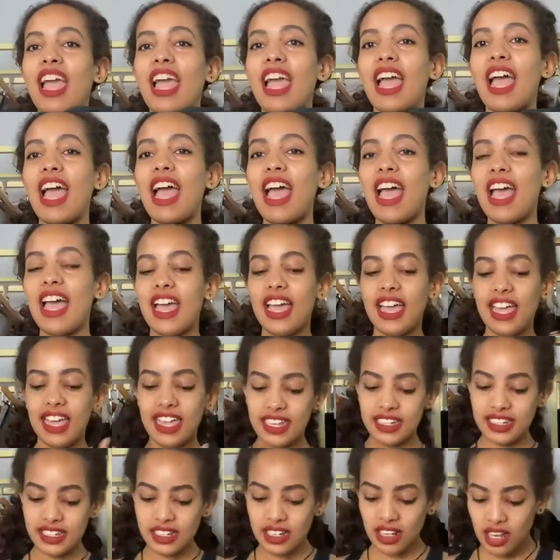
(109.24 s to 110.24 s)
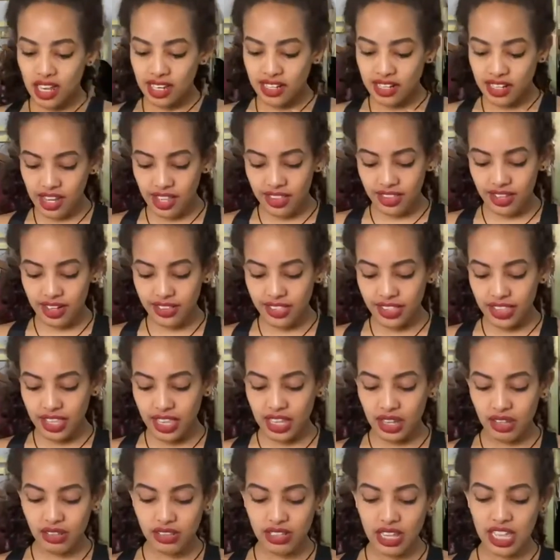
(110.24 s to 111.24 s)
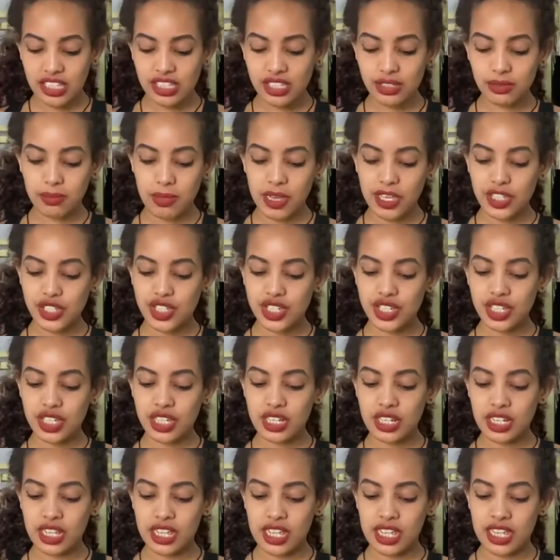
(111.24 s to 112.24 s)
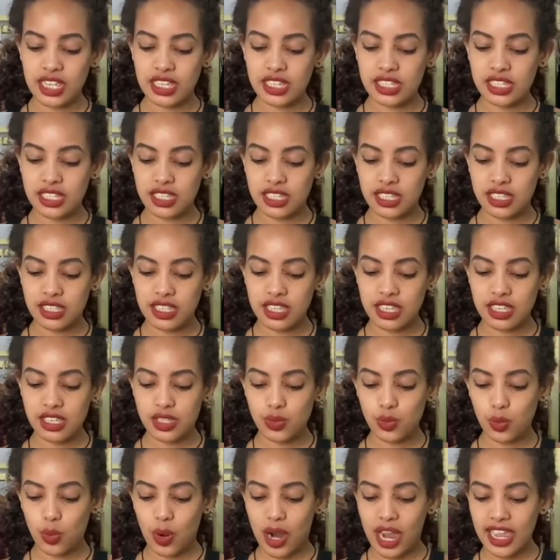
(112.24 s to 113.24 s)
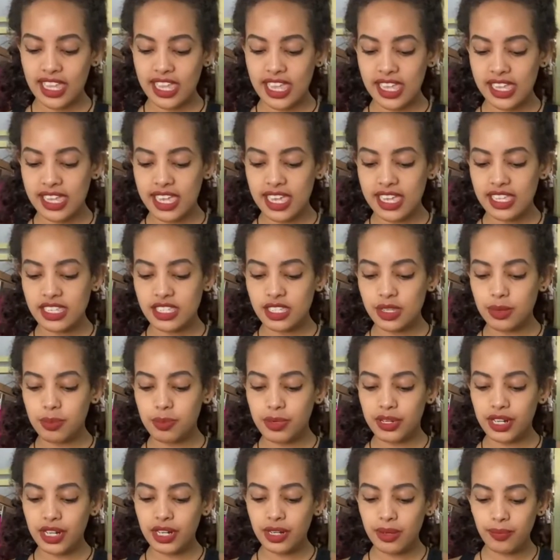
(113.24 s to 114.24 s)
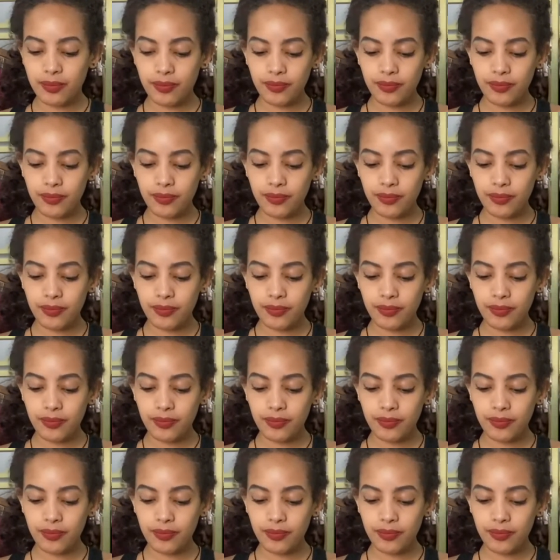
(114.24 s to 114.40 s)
And another thing I'd like to mention is this Ykk Zipper.